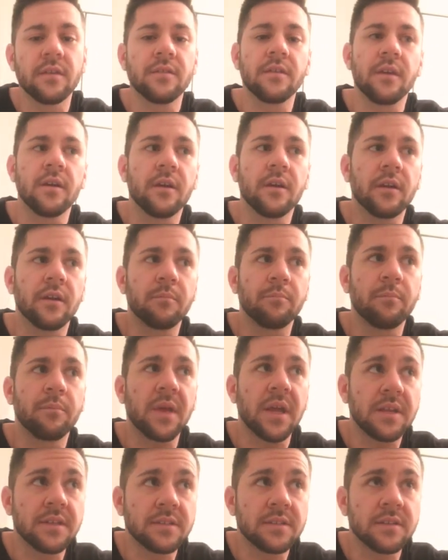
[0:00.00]
They're
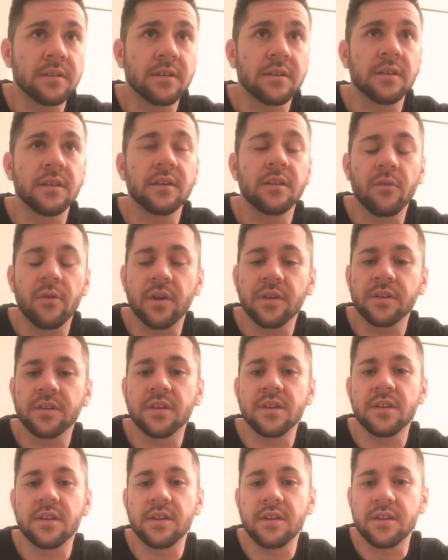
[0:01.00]
basically going
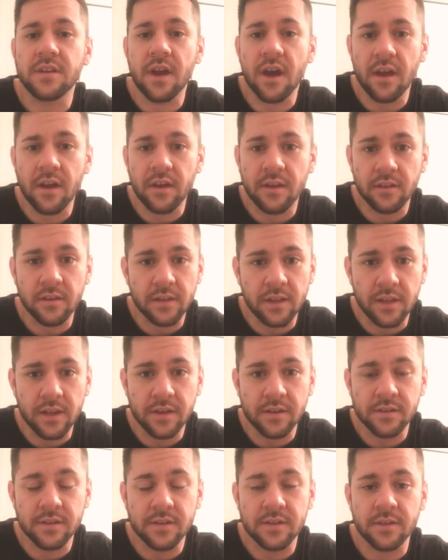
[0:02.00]
to
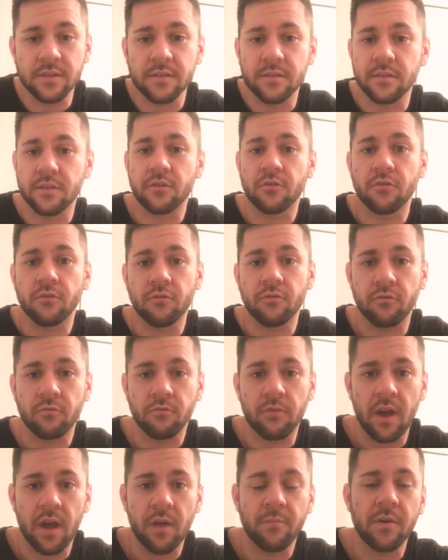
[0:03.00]
dilate the
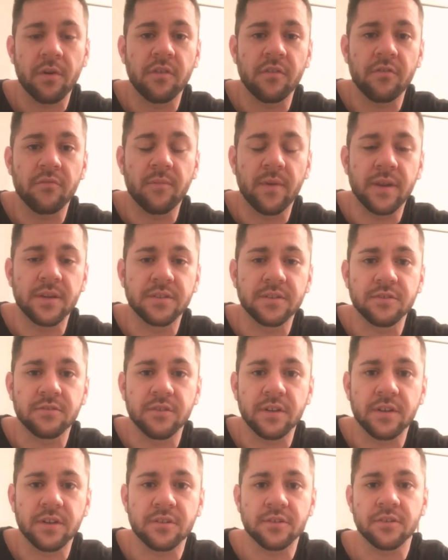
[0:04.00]
crap out of my
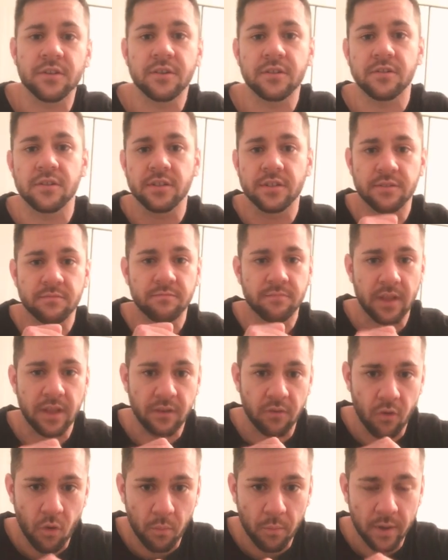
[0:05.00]
stricture, just
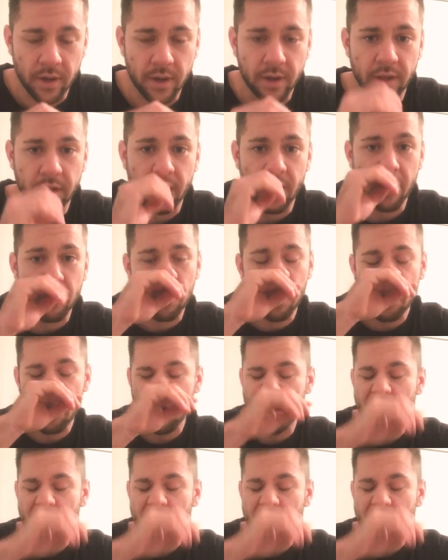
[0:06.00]
like opening it up.